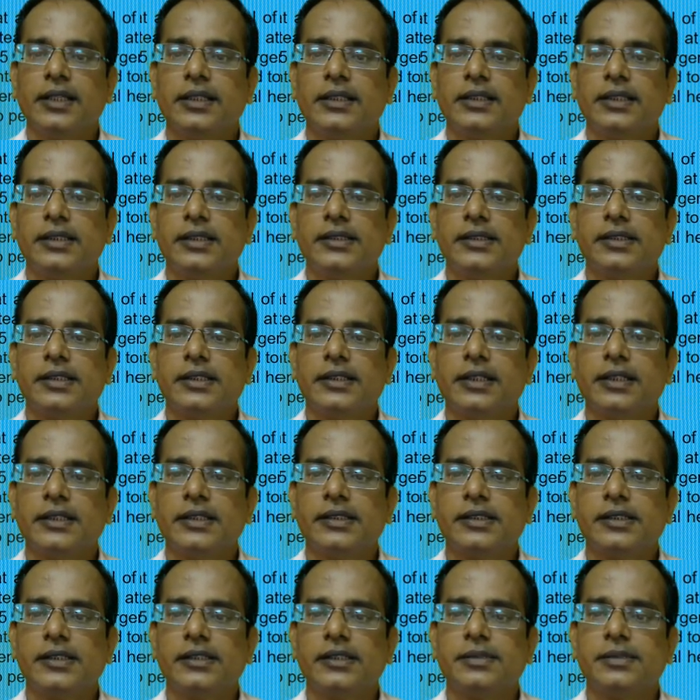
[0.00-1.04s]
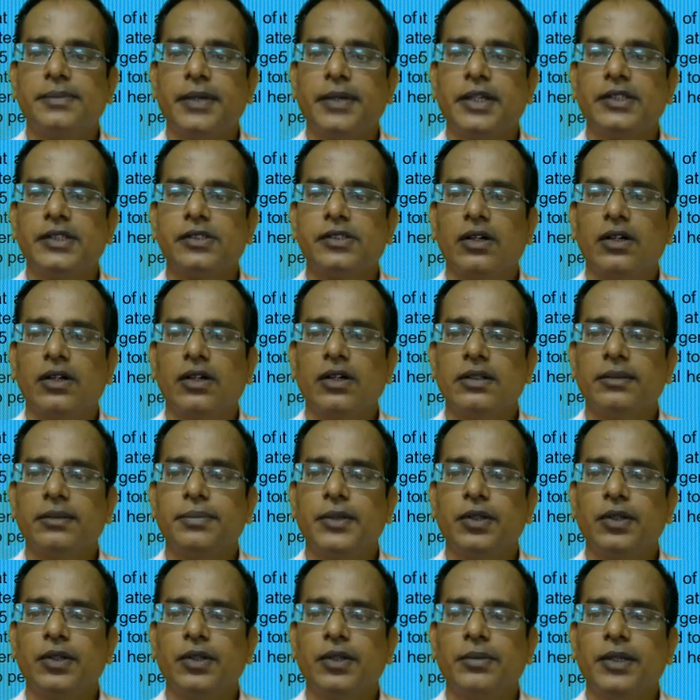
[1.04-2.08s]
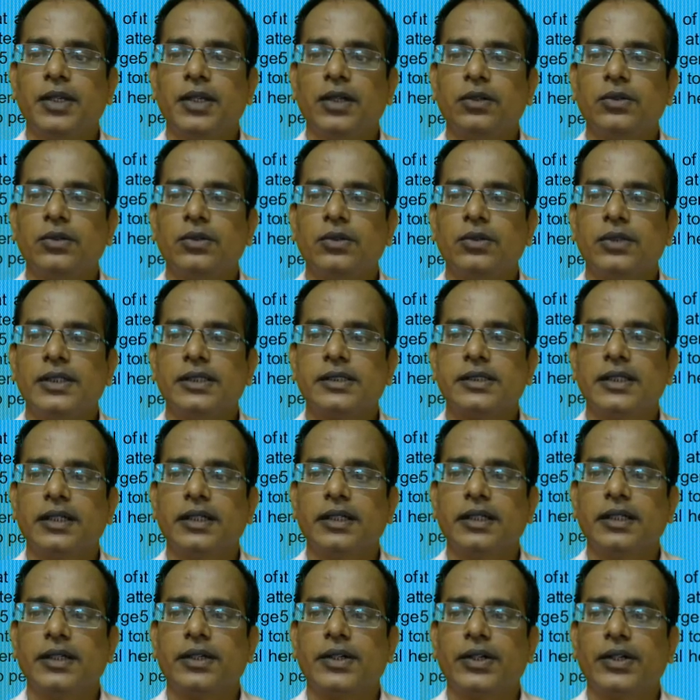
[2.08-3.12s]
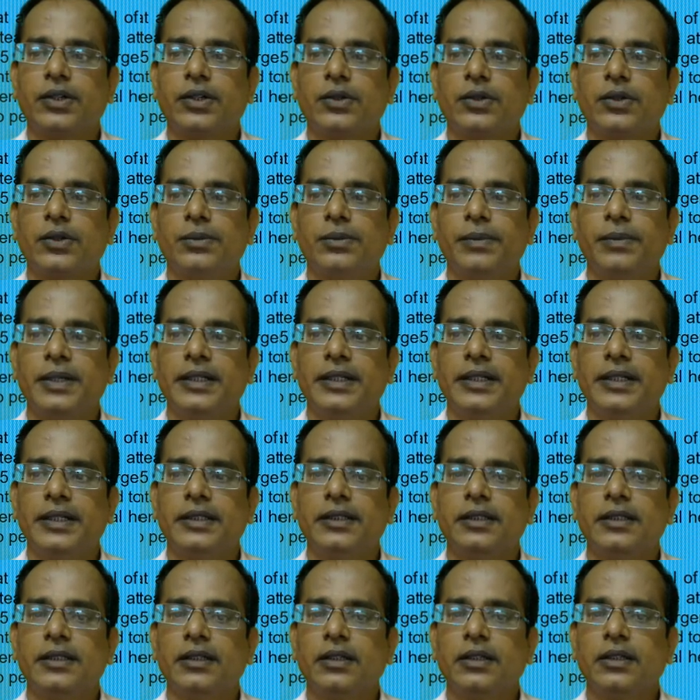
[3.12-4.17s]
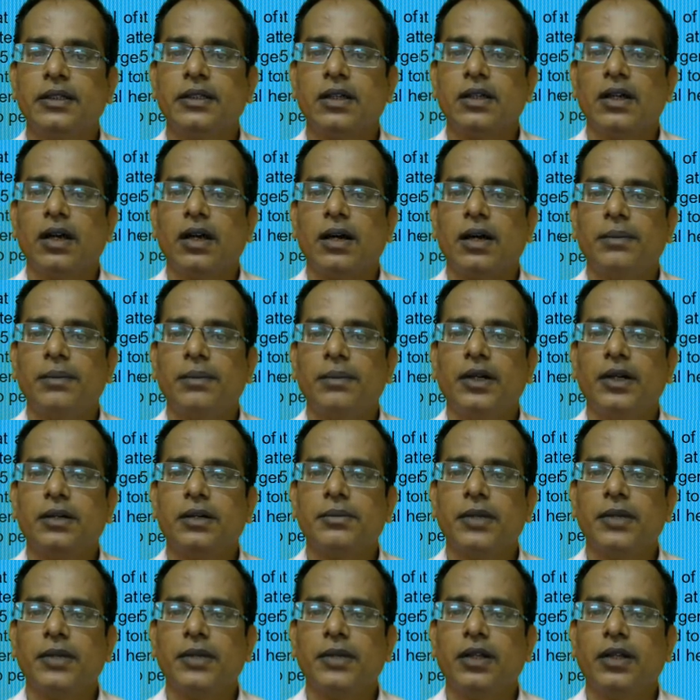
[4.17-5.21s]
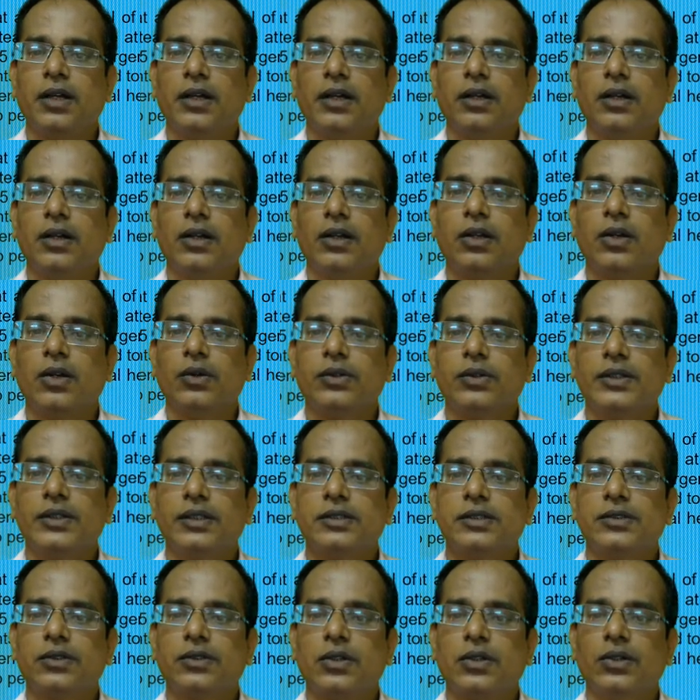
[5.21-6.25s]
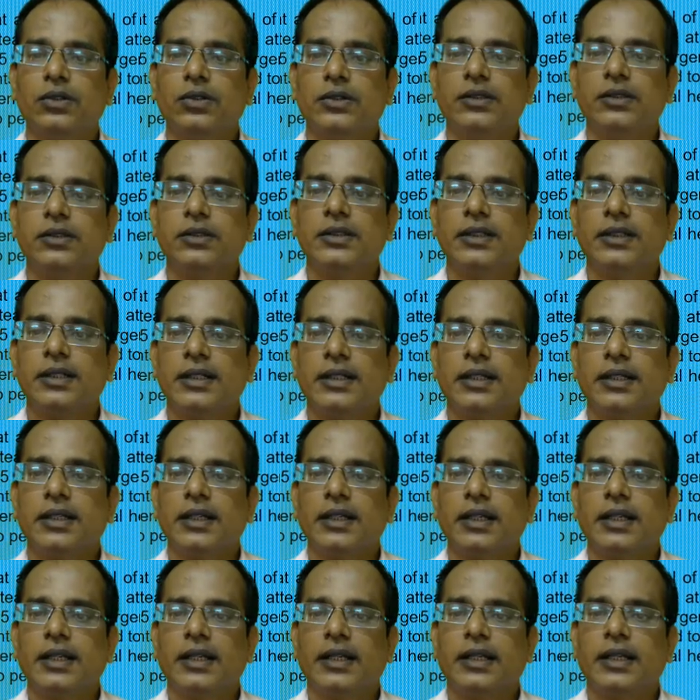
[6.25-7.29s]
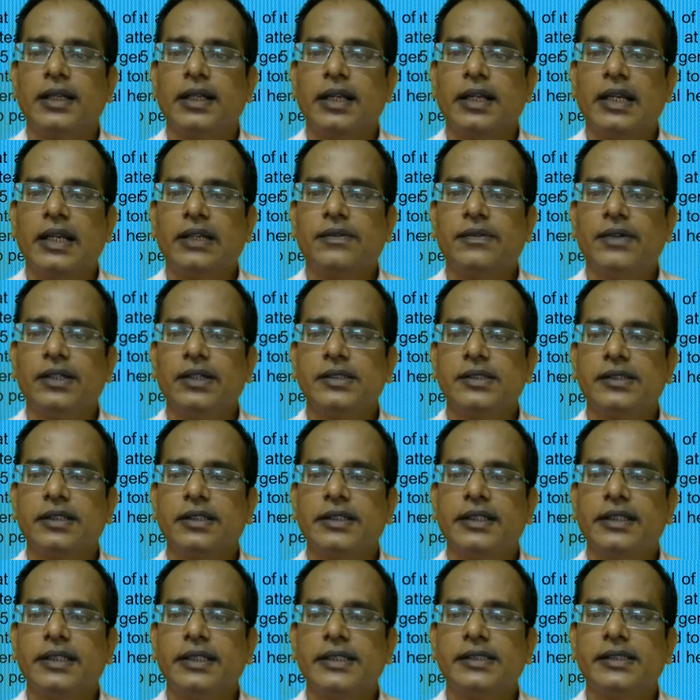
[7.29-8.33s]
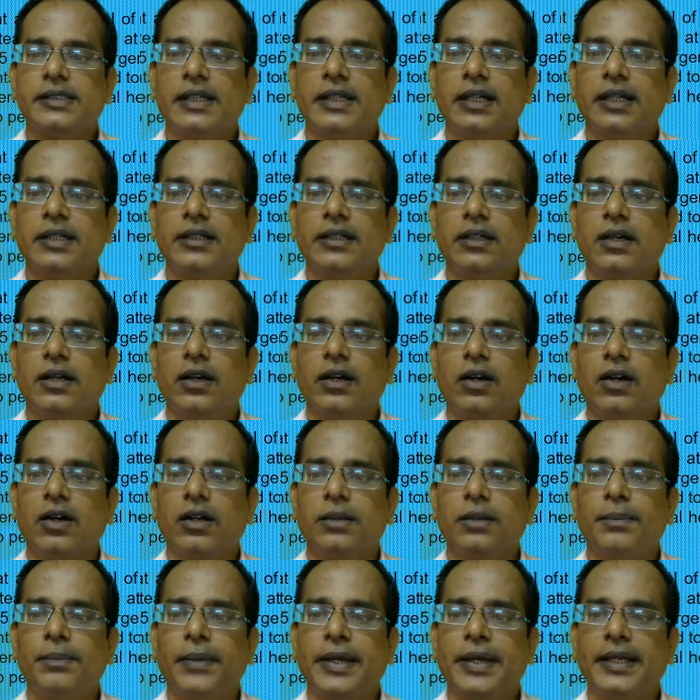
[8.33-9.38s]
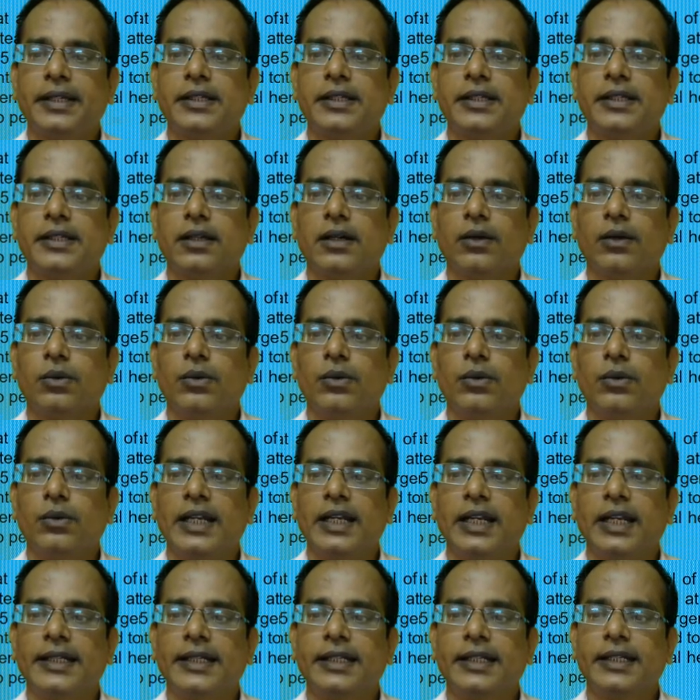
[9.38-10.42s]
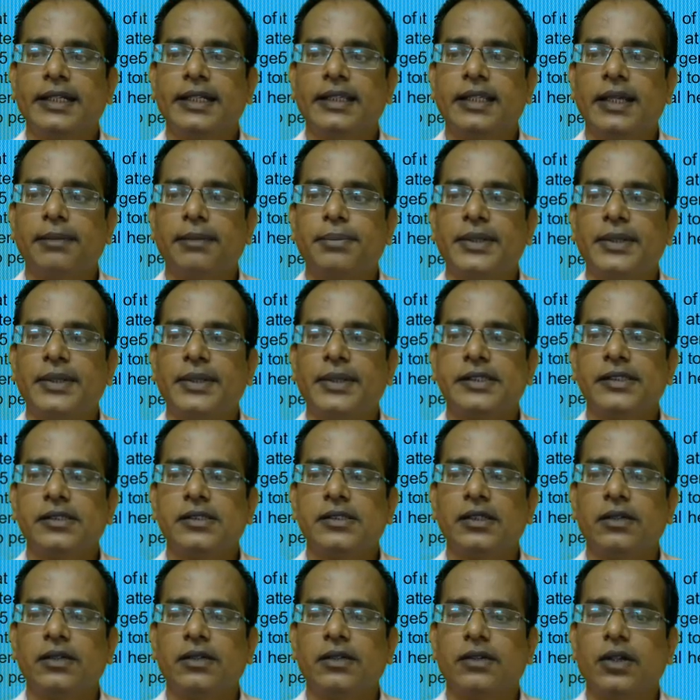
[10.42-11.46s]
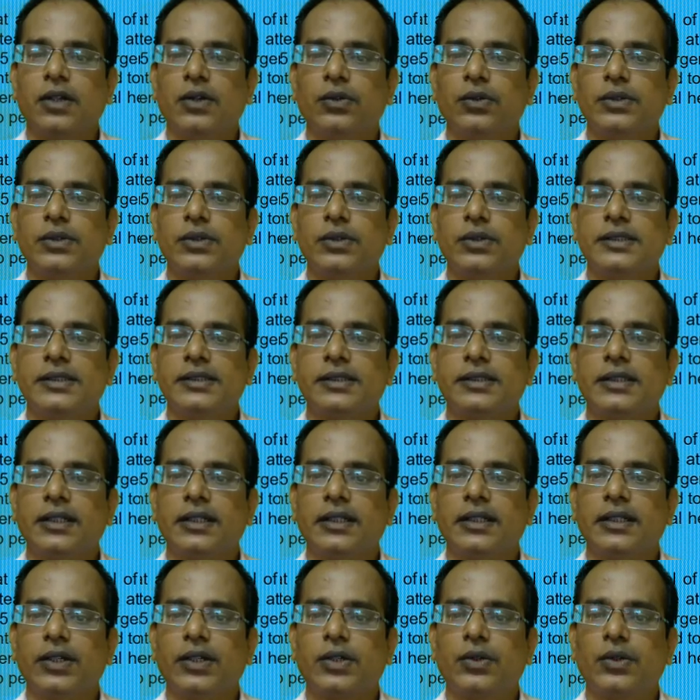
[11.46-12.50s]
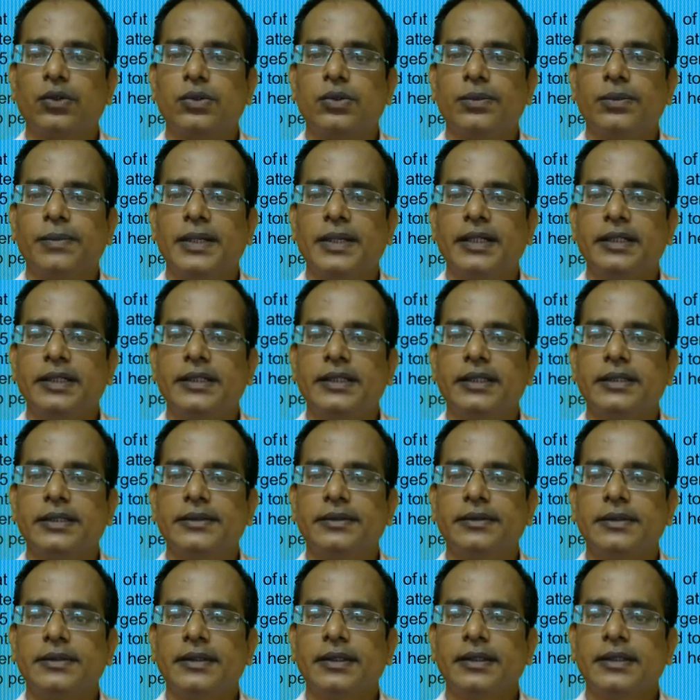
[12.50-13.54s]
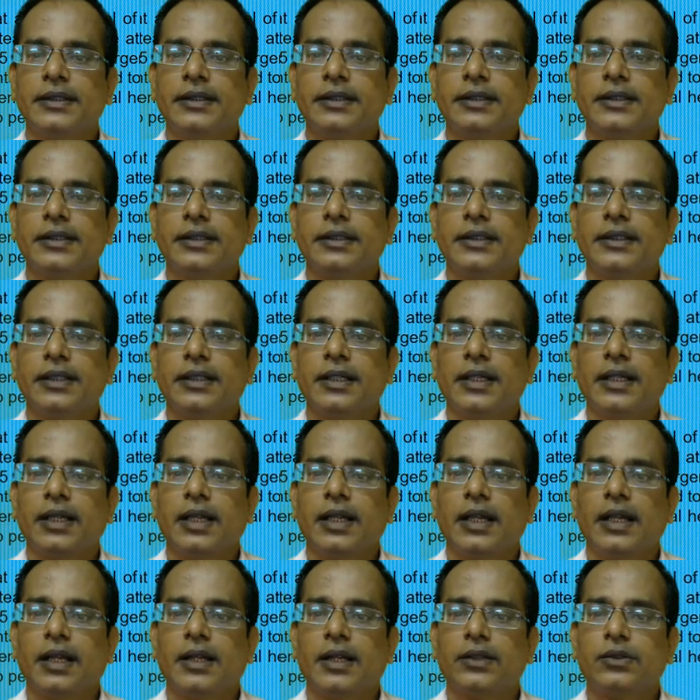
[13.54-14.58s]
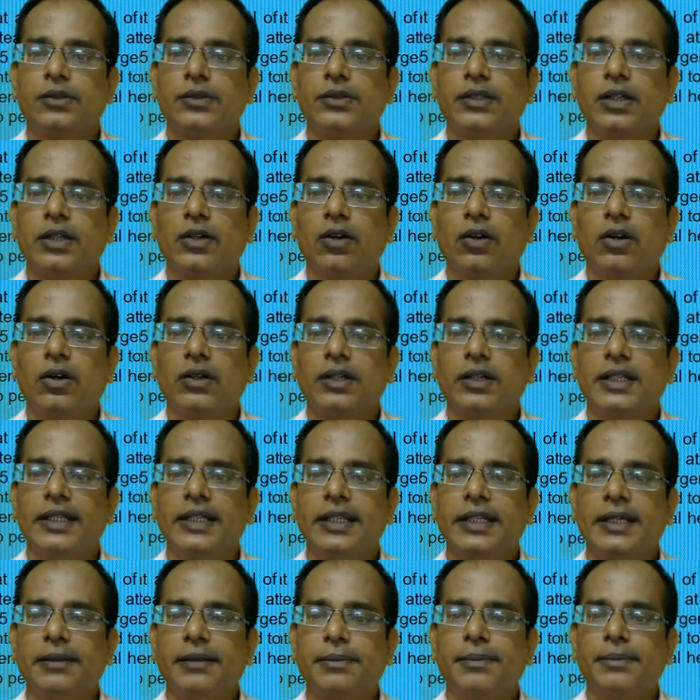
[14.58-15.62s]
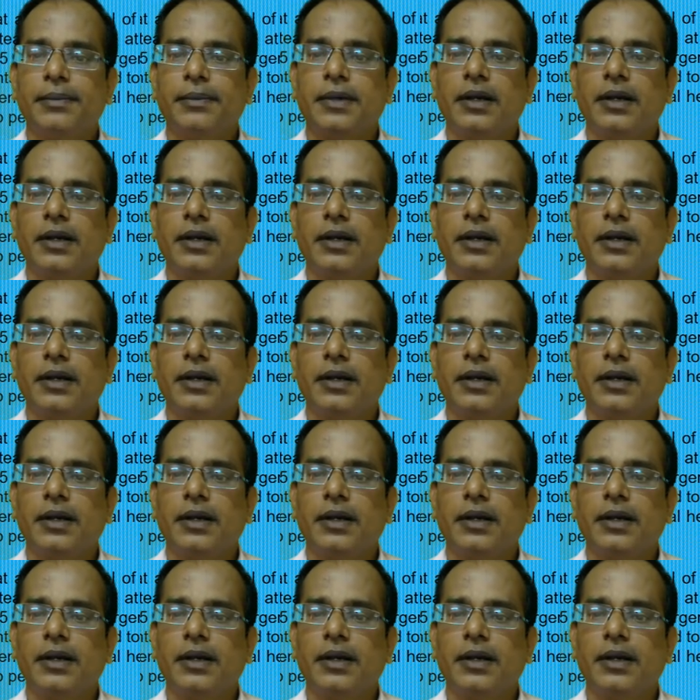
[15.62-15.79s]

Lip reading: This test is based on phenomena known as a recruitment abnormal loudness growth. It was Dix and Hallpike who related the presence of loudness recruitment to the cochlear